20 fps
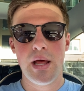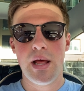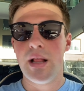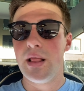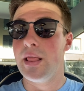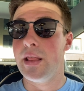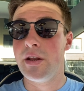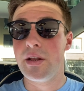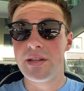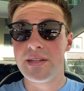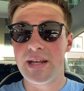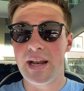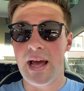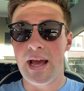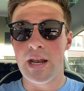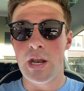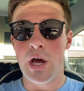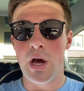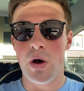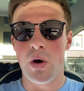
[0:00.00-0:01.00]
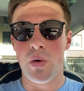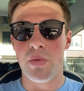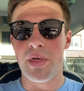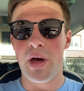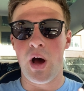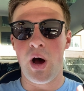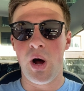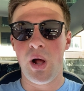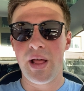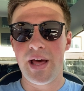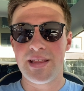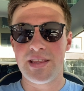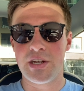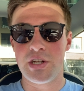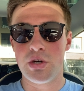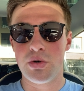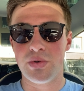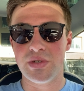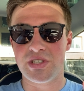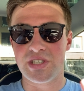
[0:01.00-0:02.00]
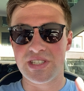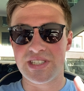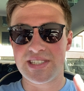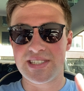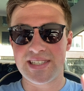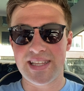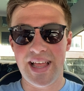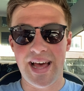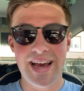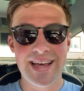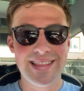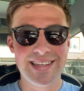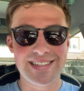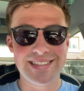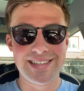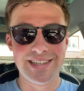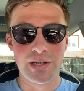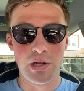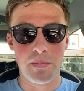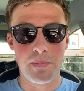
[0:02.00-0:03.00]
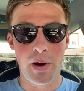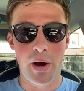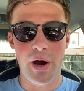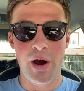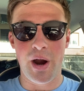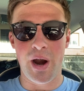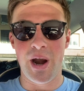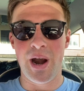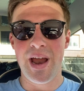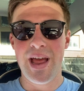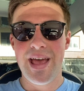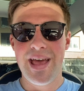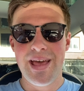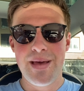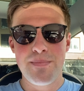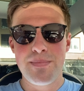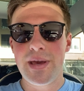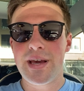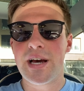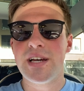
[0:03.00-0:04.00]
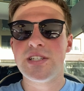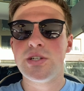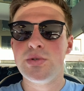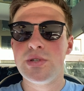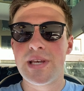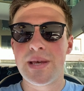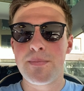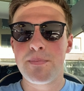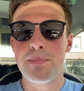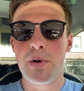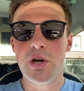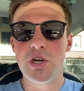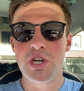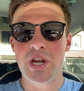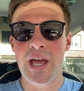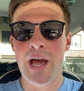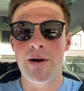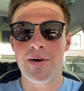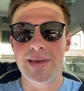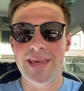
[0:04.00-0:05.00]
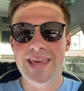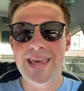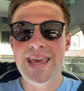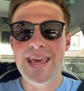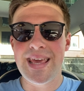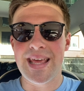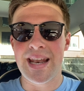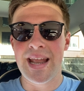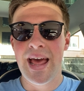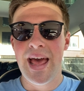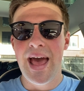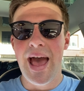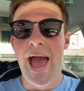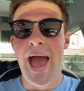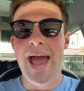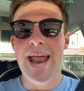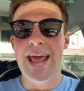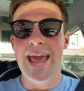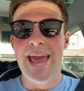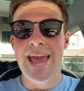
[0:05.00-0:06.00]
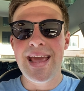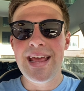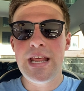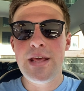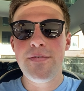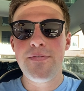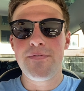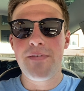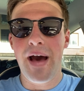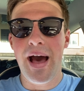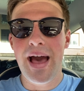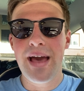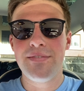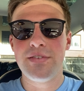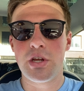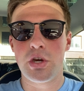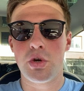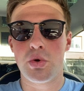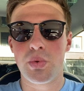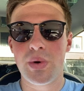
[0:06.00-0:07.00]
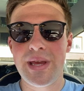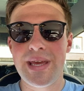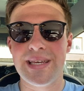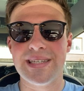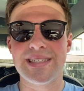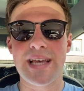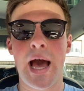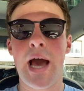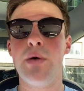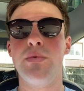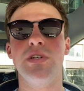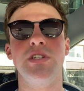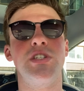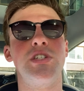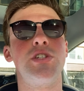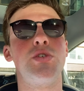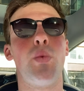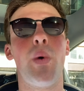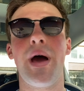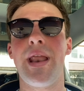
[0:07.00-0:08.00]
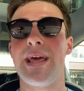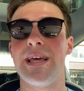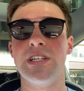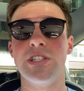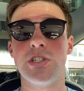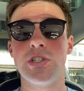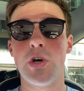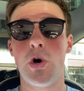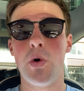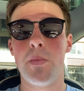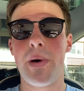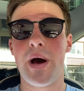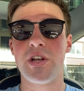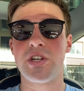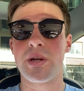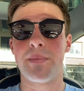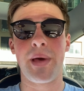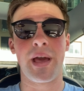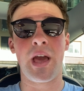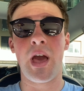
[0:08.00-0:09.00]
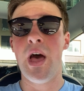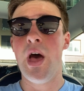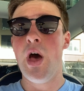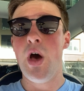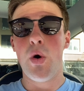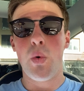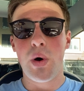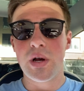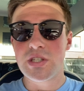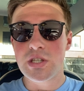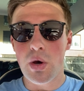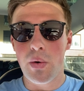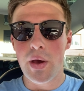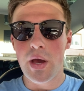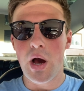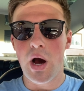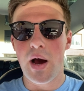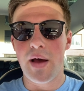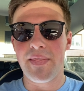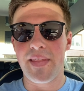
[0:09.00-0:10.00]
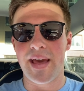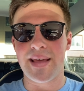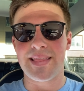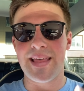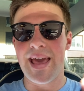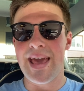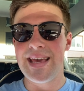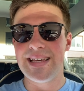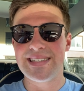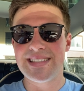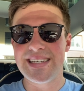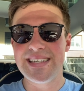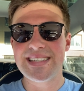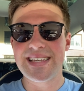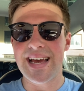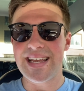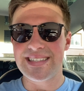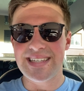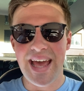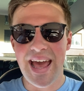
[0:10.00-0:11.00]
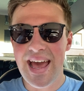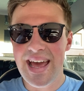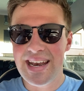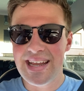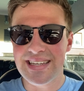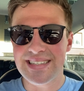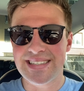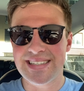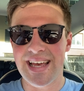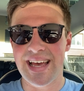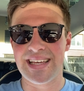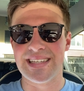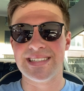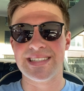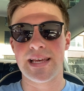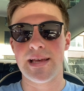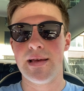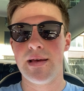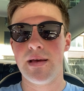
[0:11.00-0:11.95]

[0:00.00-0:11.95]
Little did I know that all I had to do was just slide this little bar because it was pushing out heat at 85 degrees. I was sweating so much. I'm like, what's going on? Like the AC's at 10, it says.